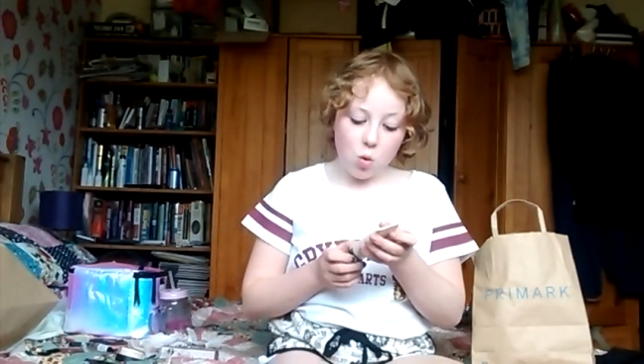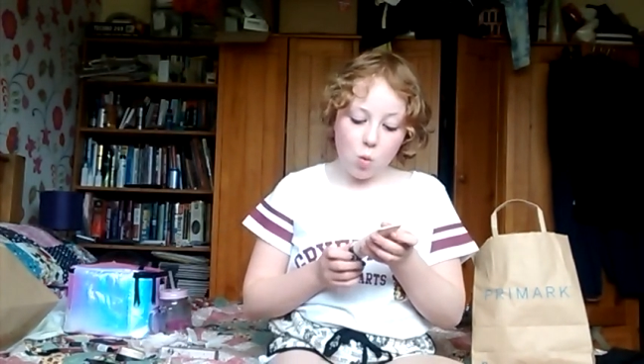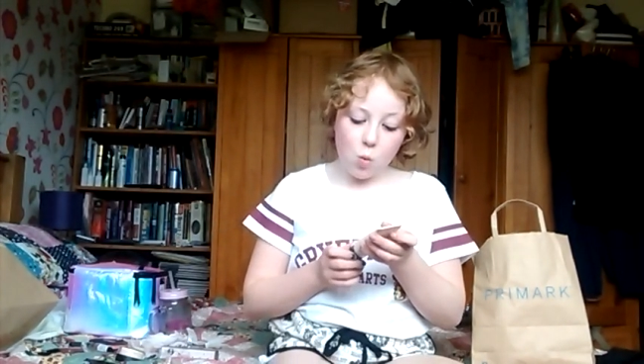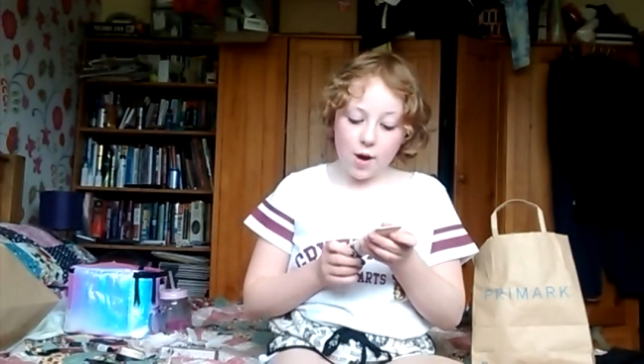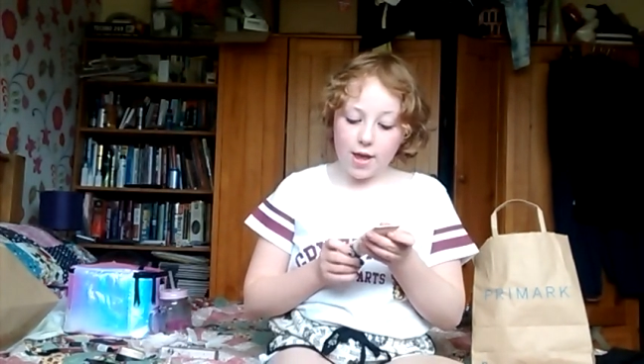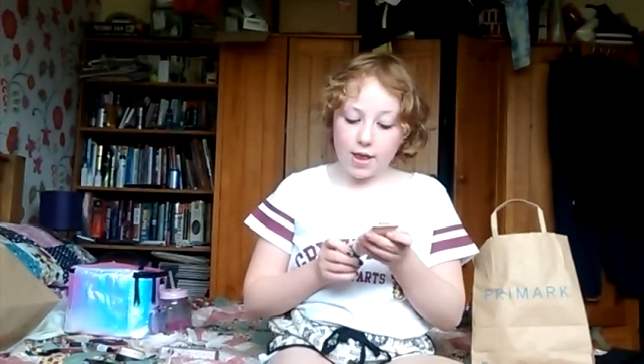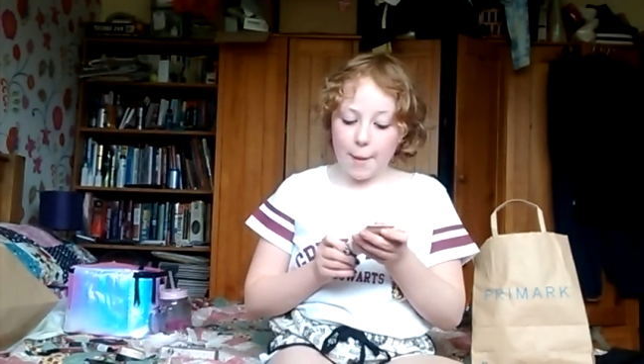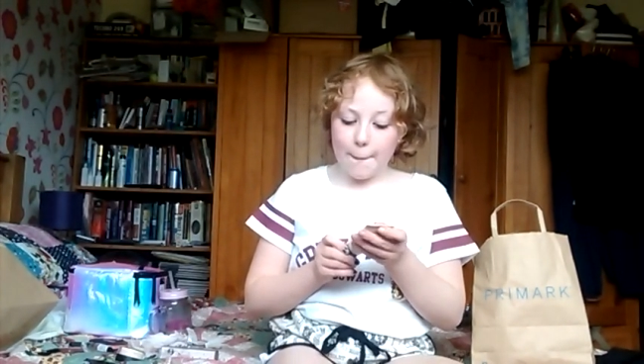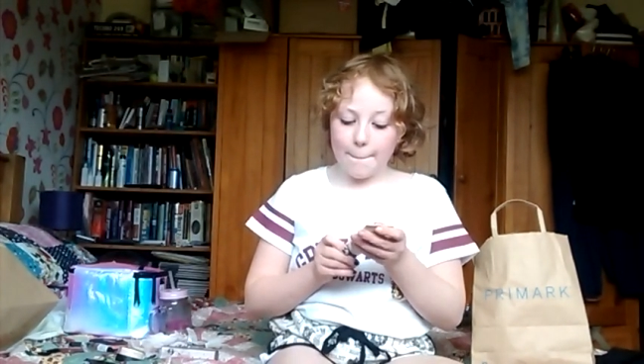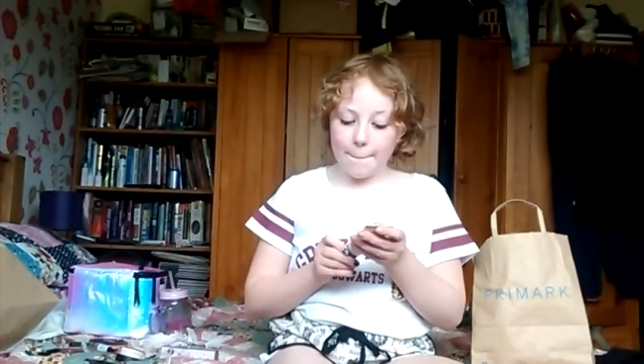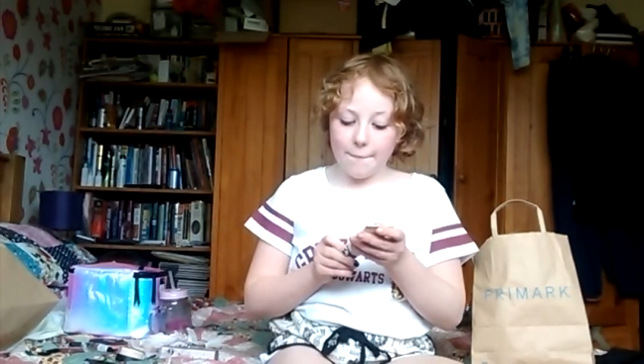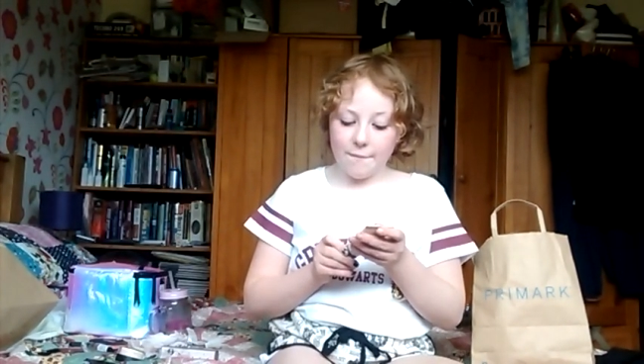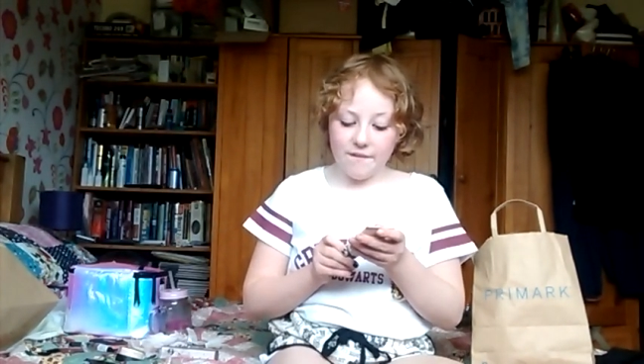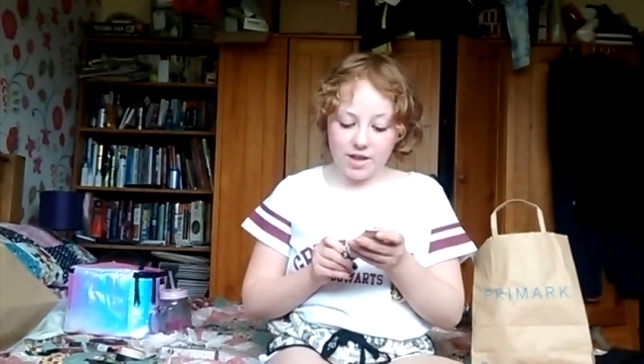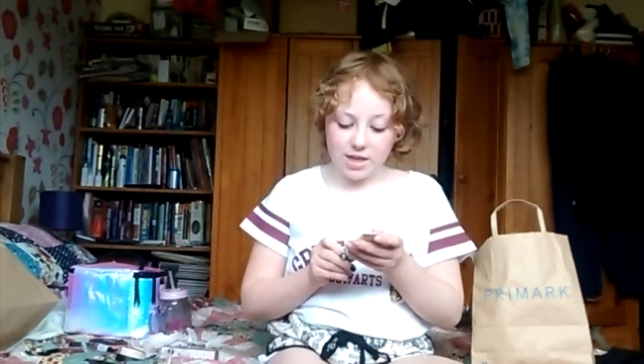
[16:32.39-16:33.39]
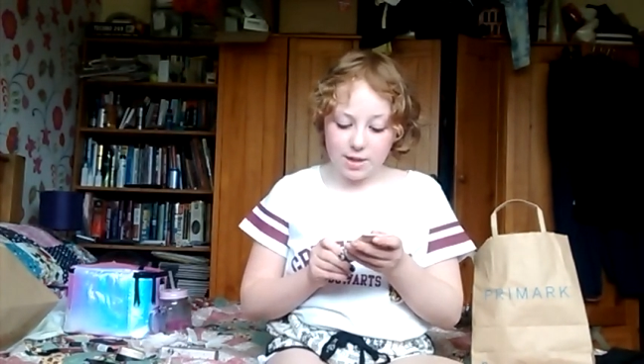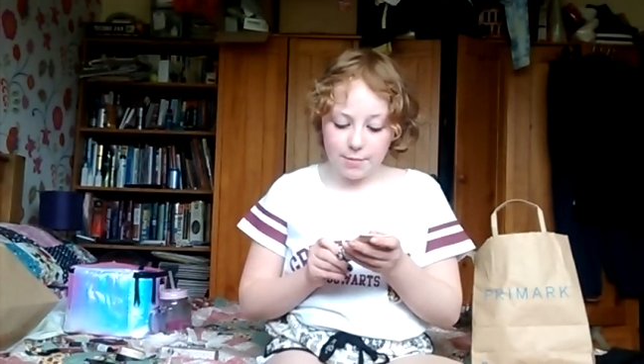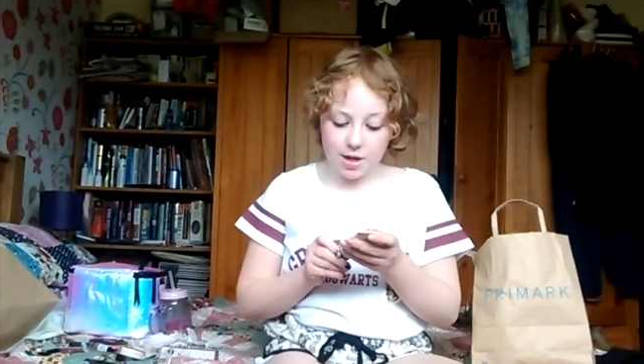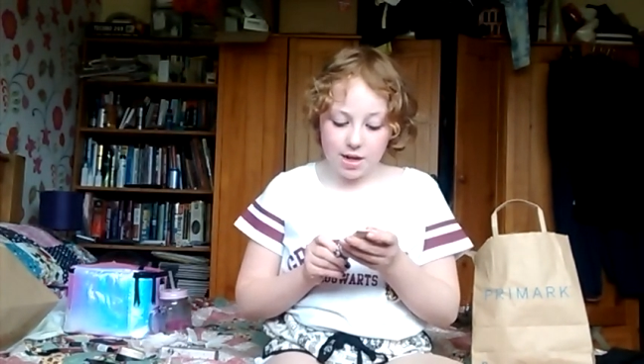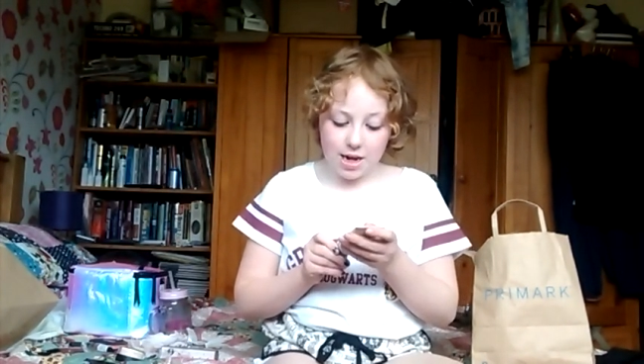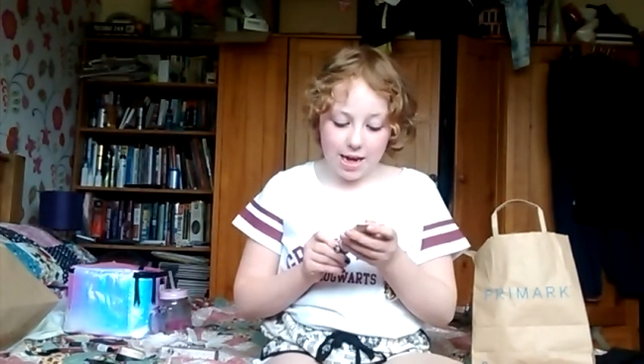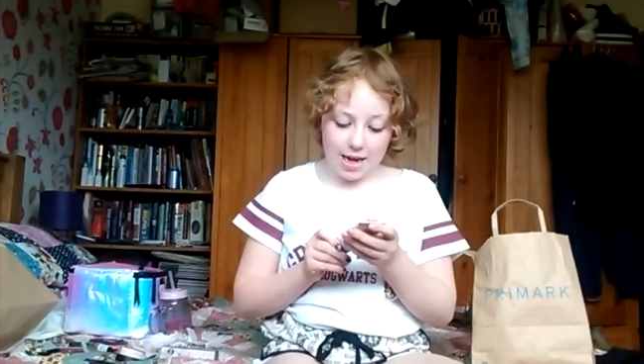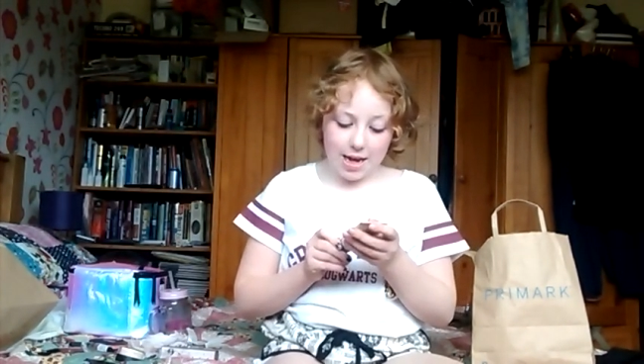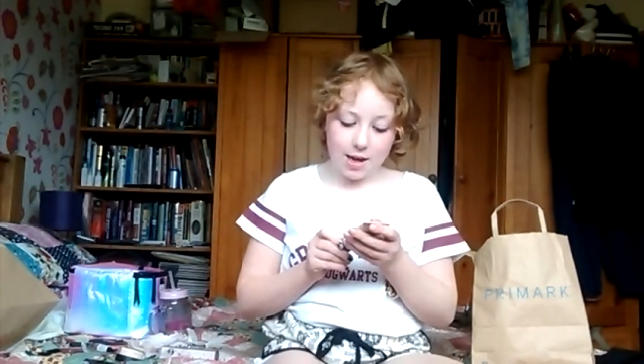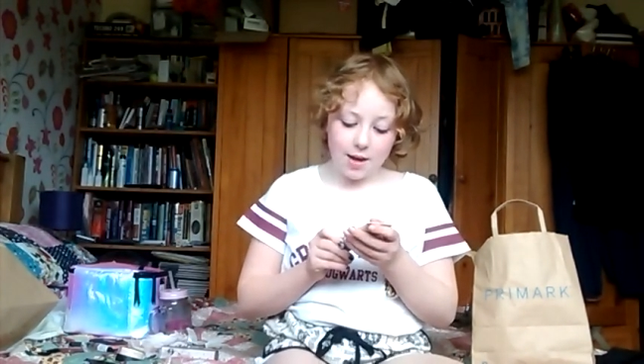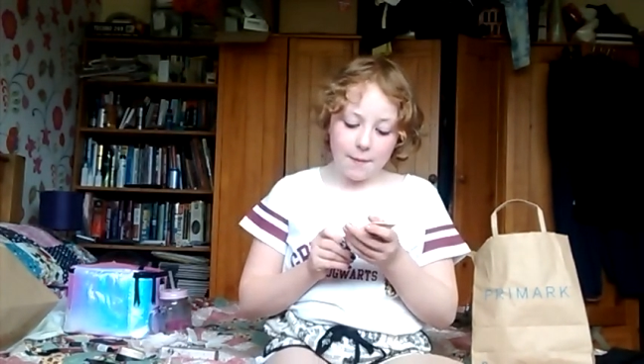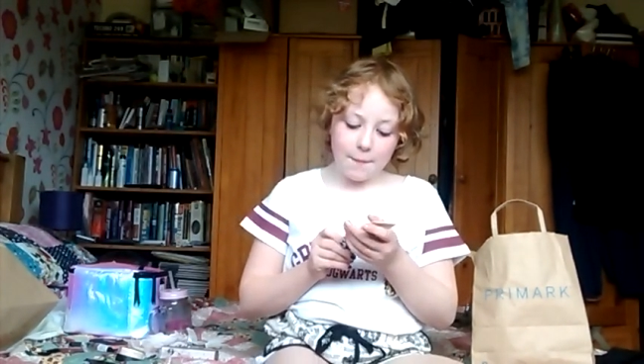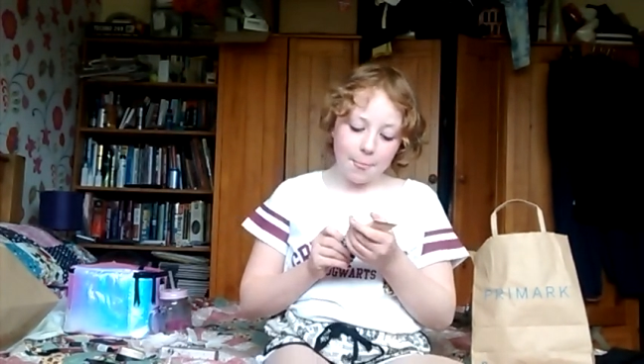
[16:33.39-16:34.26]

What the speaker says: with vitamin E.